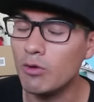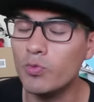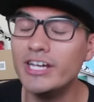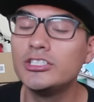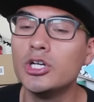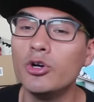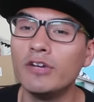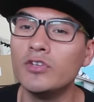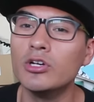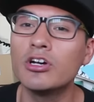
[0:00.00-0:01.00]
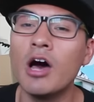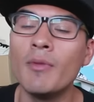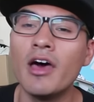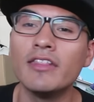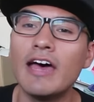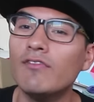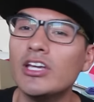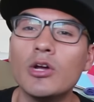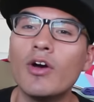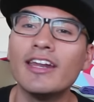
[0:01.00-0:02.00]
week two review, comment on that
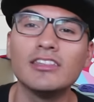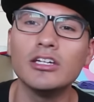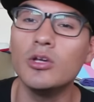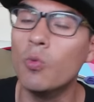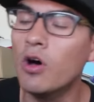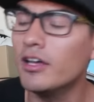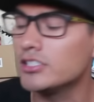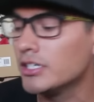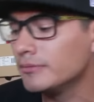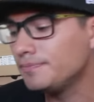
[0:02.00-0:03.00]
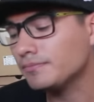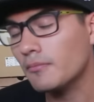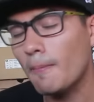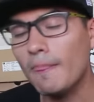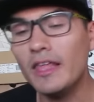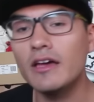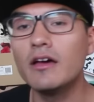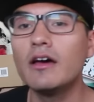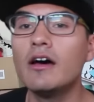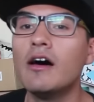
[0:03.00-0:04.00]
video, anything you want.
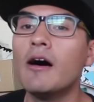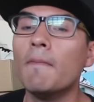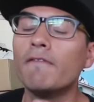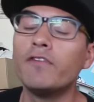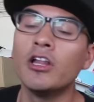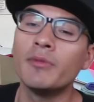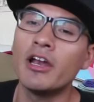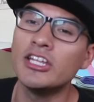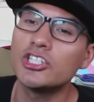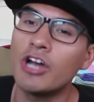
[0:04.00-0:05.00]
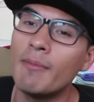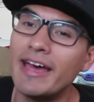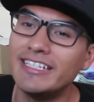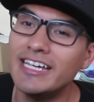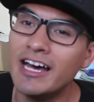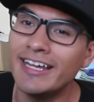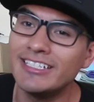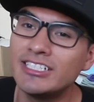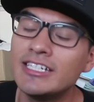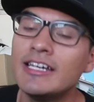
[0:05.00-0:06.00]
Um, follow me on Instagram at
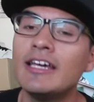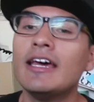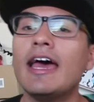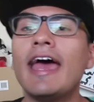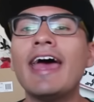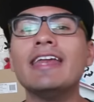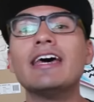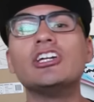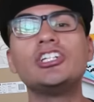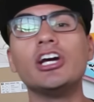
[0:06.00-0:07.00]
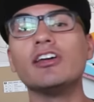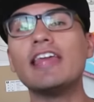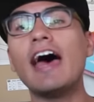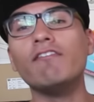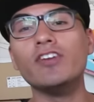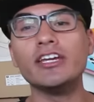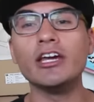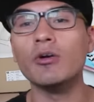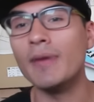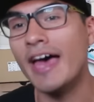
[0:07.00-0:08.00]
dhunnits and share that
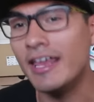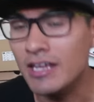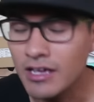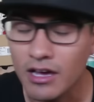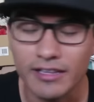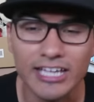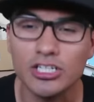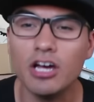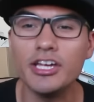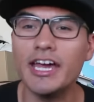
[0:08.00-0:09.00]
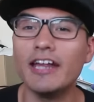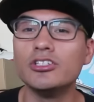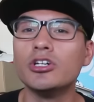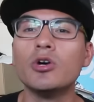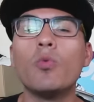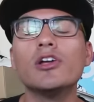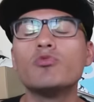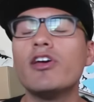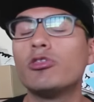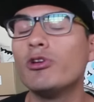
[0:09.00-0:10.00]
video, man. That's all you got to do. Once
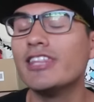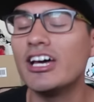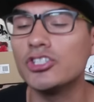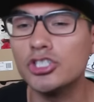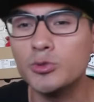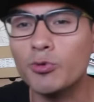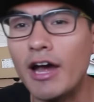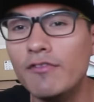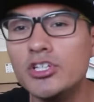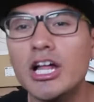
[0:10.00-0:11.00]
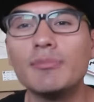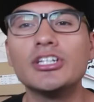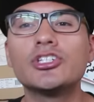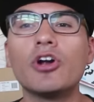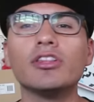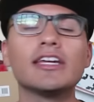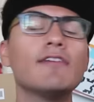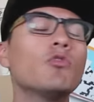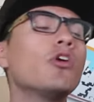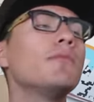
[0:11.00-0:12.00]
we hit 3,000 subscribers, I'll be starting the
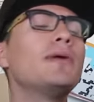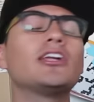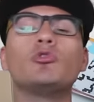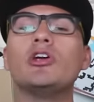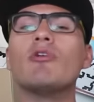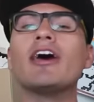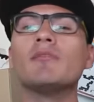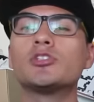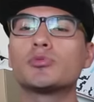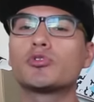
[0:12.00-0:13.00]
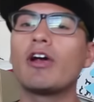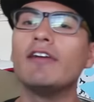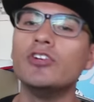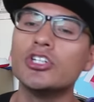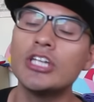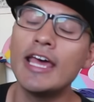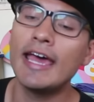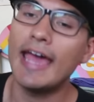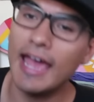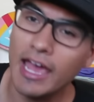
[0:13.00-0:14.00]
giveaway, pick three random subscribers,
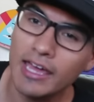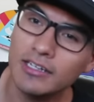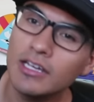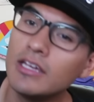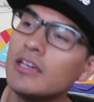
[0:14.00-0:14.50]
and